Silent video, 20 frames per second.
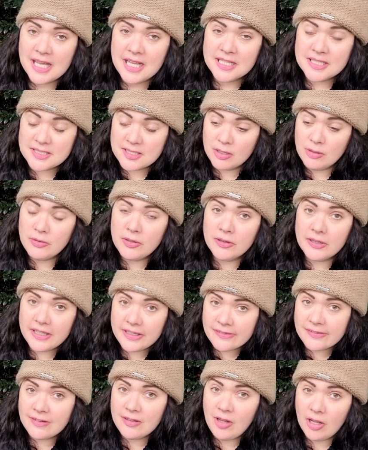So there
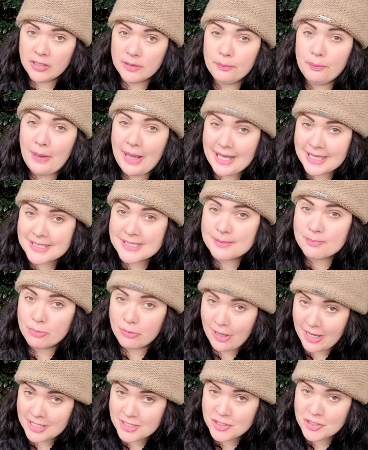is a lot of pest
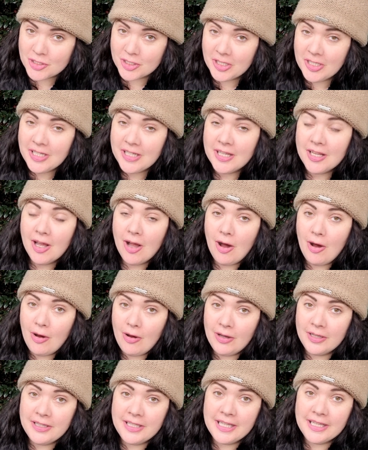pressure
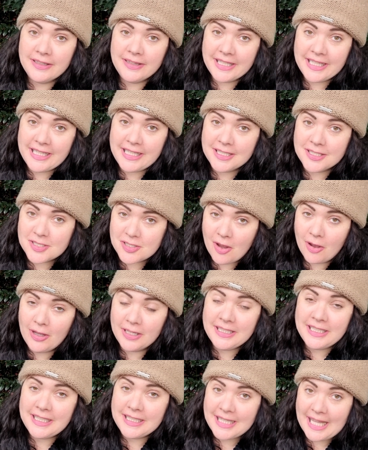on the
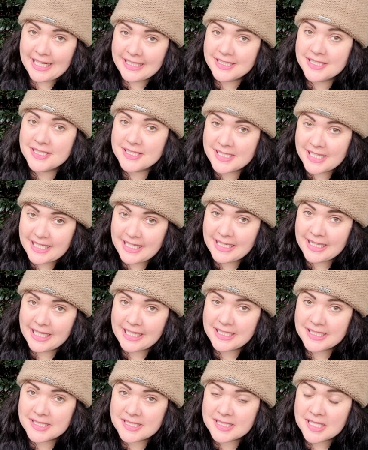tiny lettuce
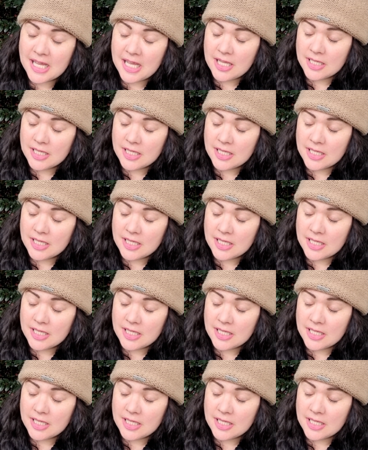seedlings.